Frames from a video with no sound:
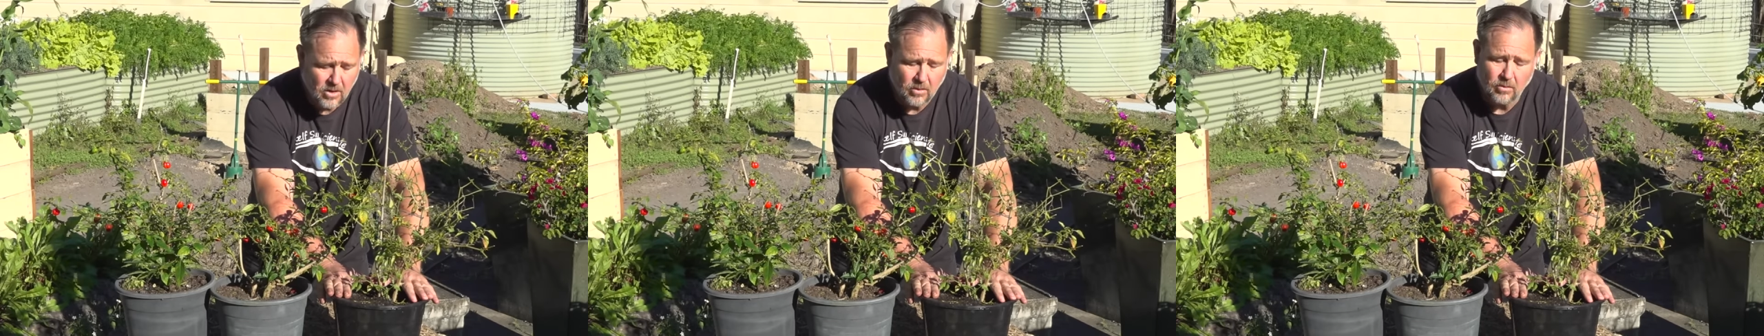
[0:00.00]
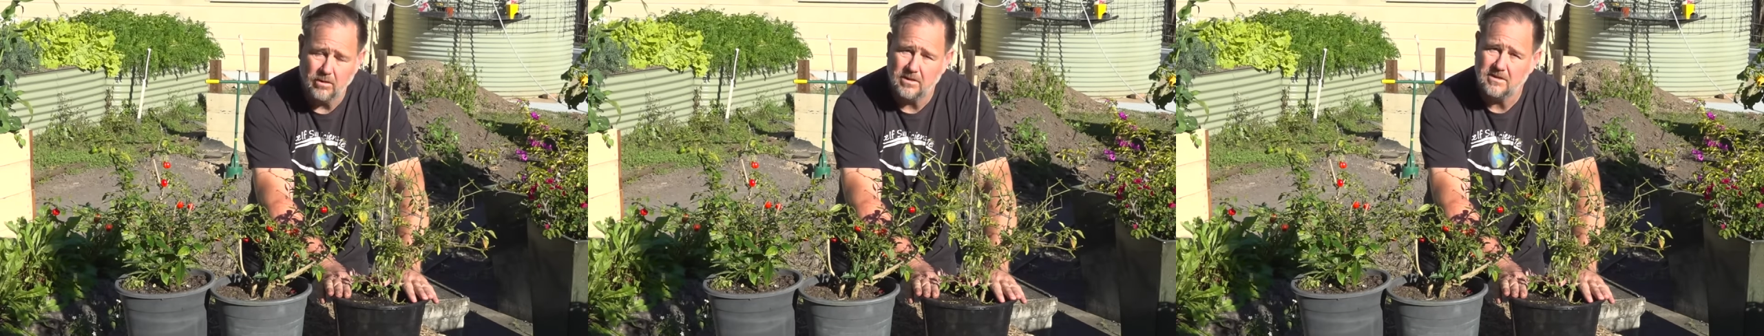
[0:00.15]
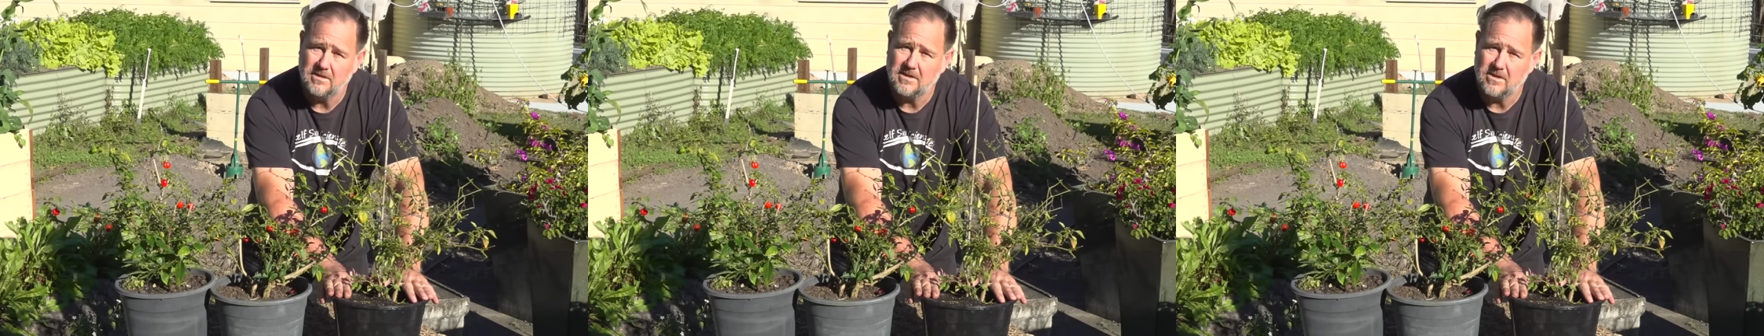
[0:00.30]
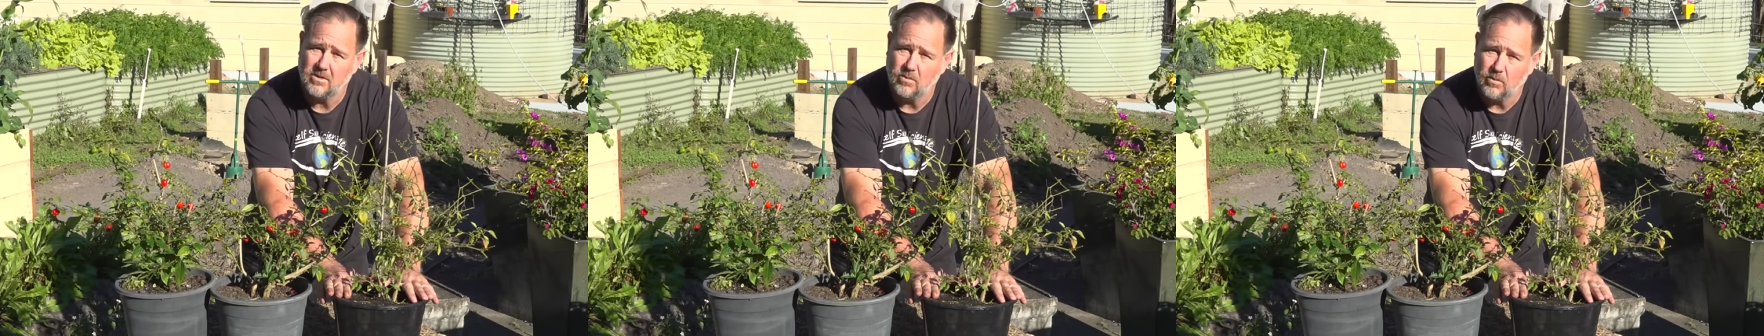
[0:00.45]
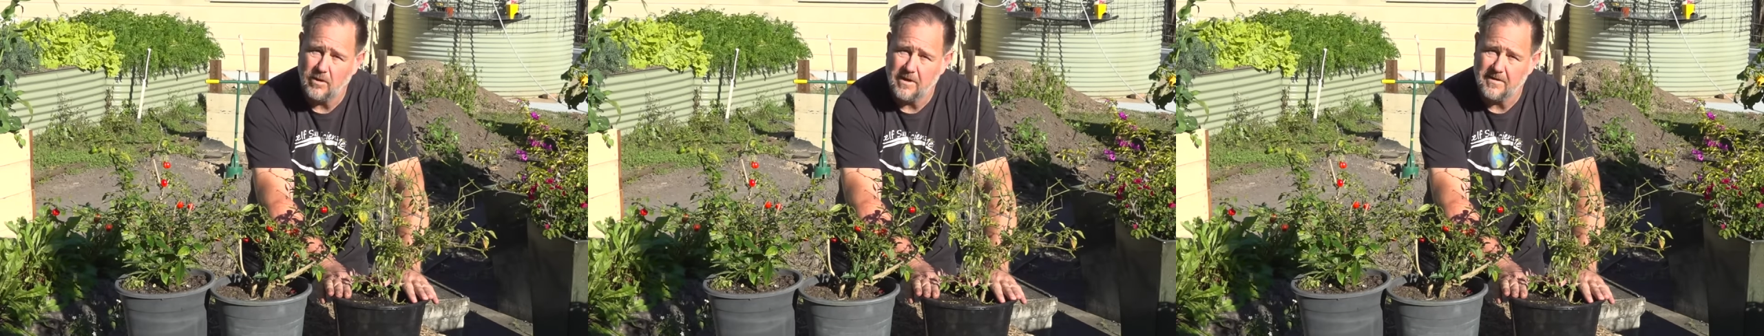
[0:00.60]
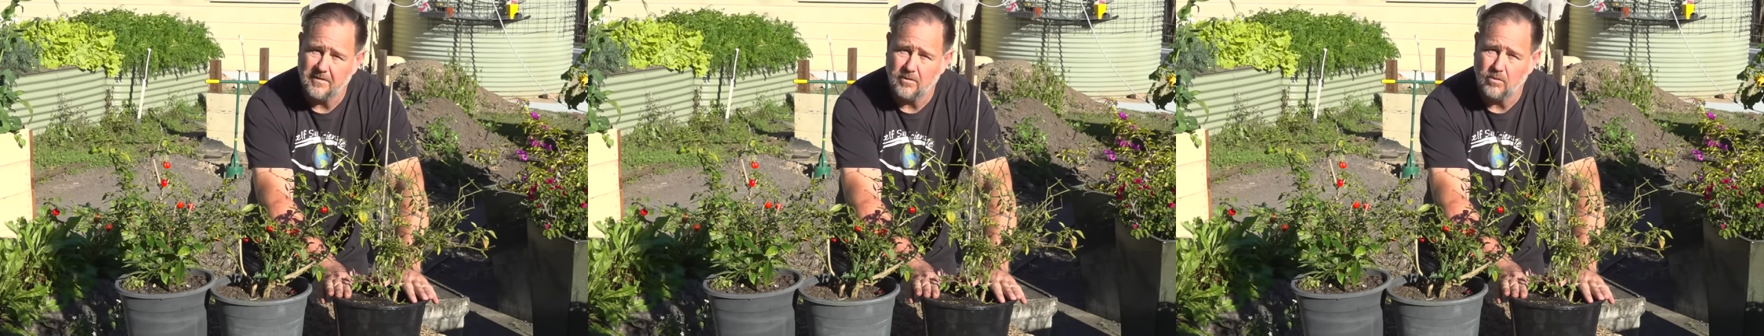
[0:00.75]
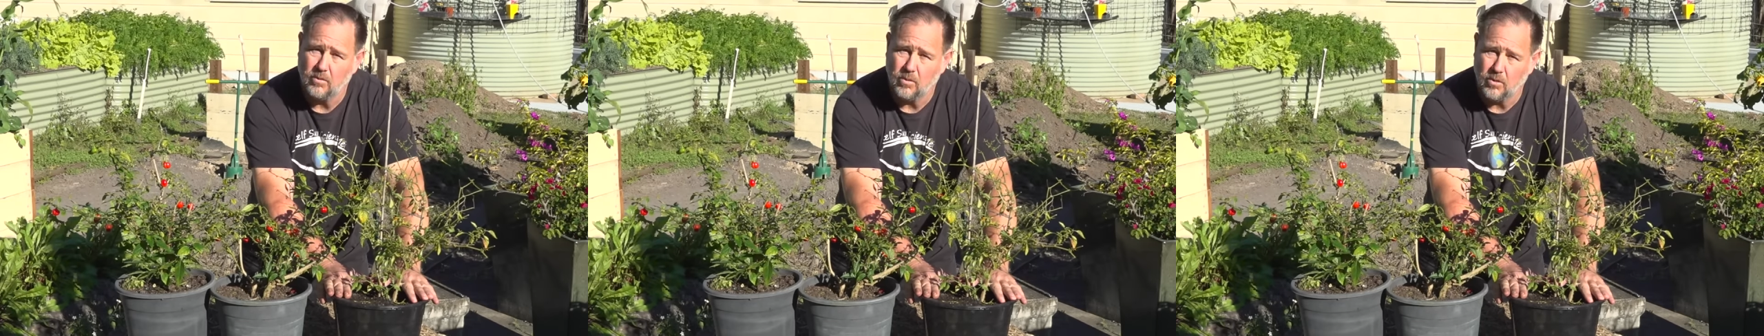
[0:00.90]
once the
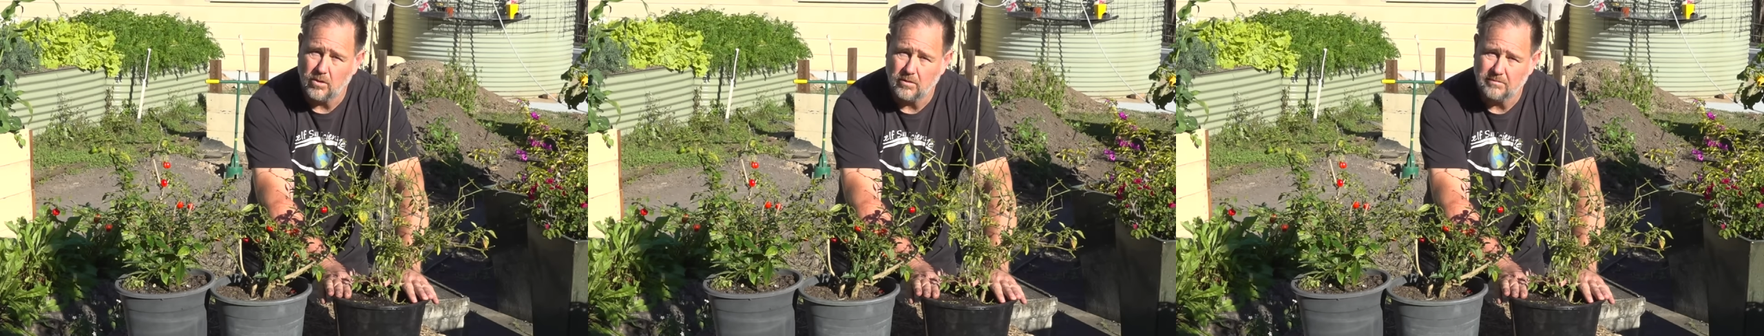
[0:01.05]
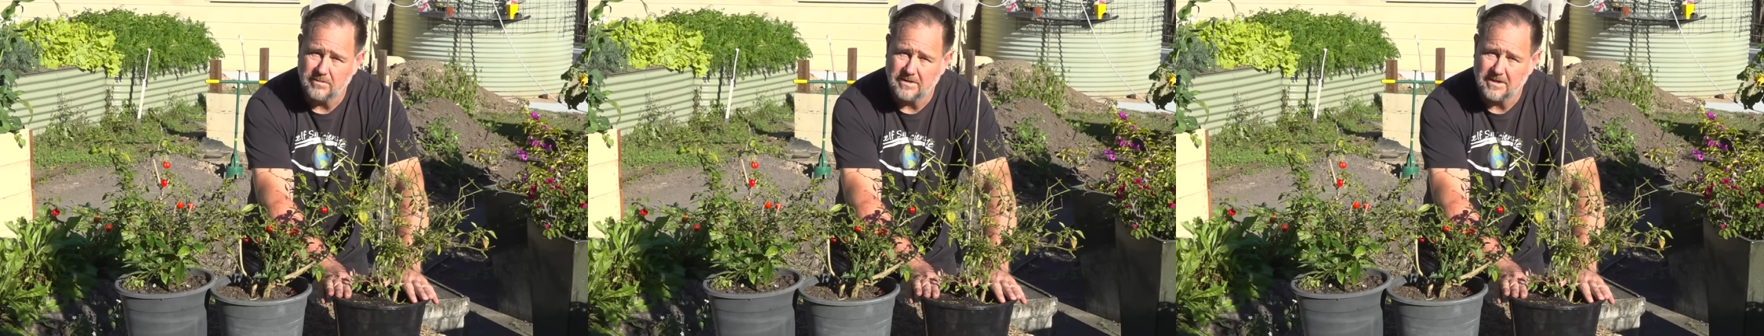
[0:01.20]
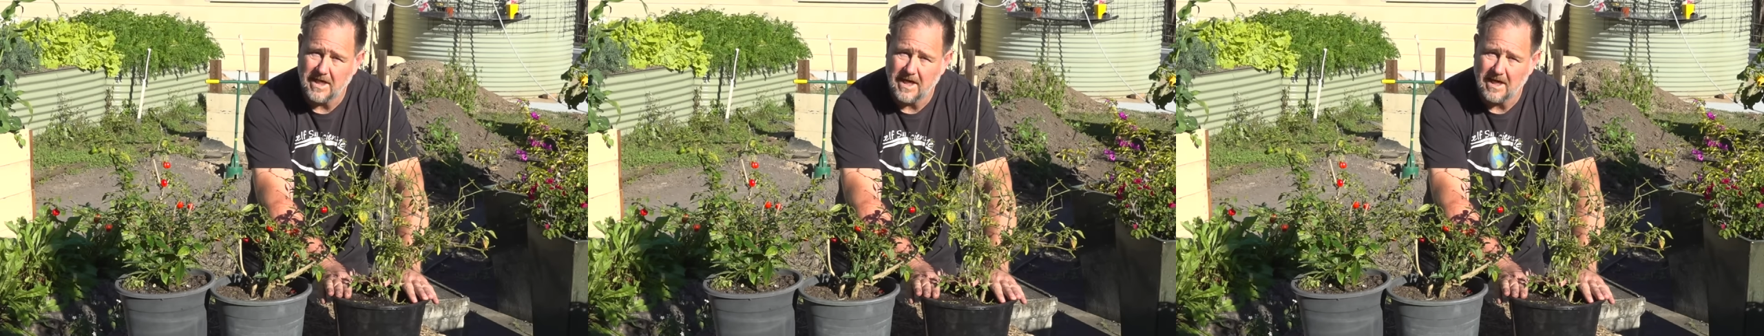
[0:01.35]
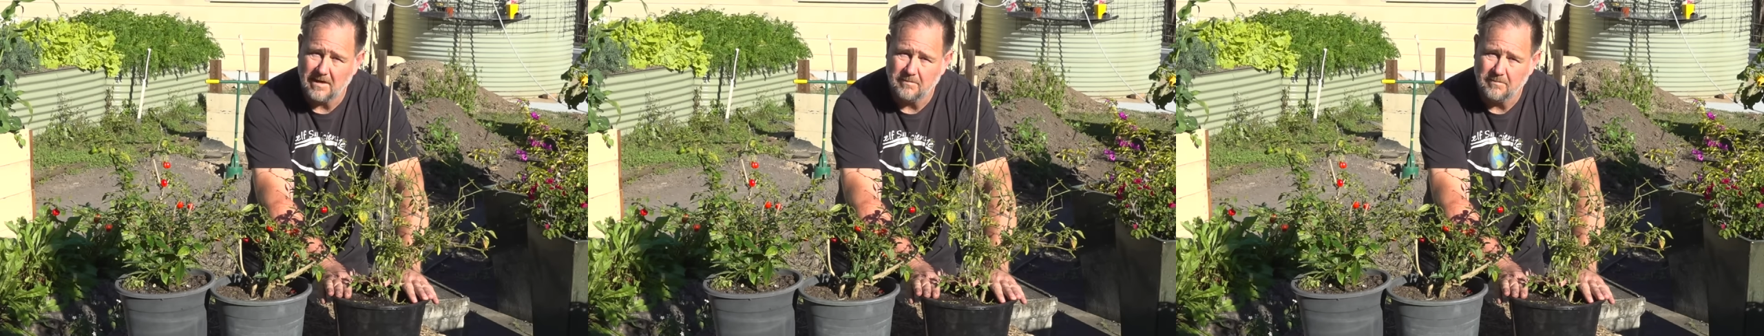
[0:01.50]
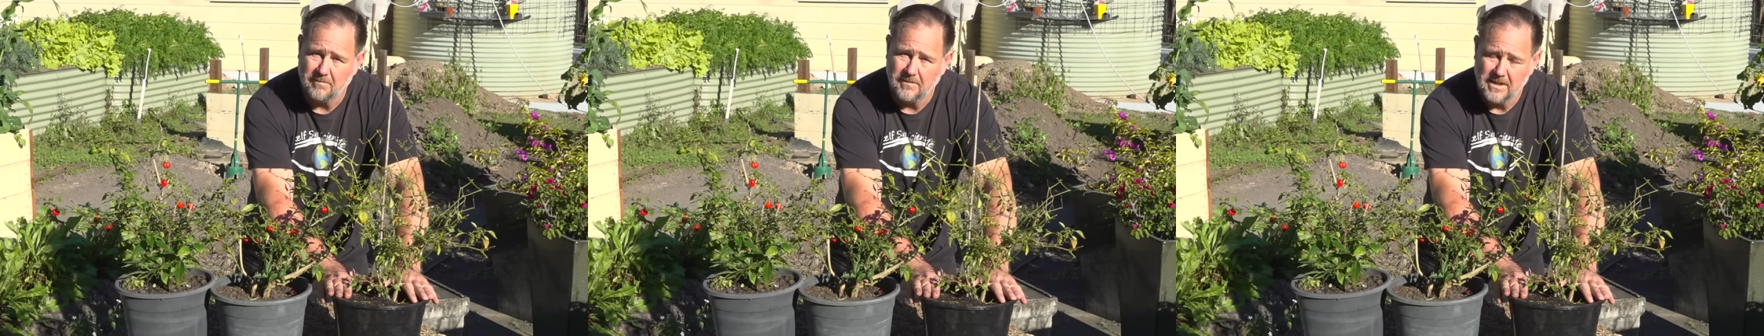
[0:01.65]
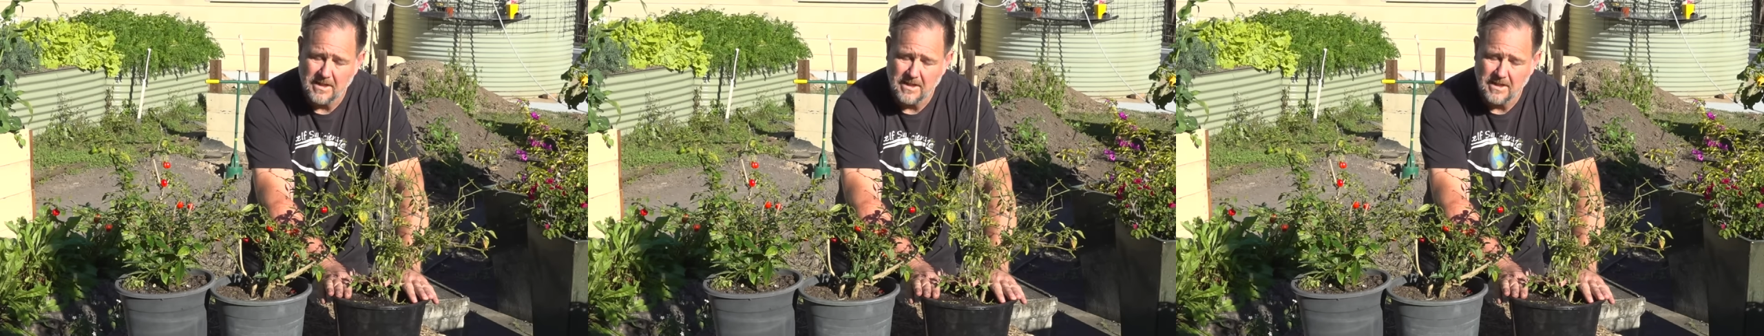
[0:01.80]
weather warms up.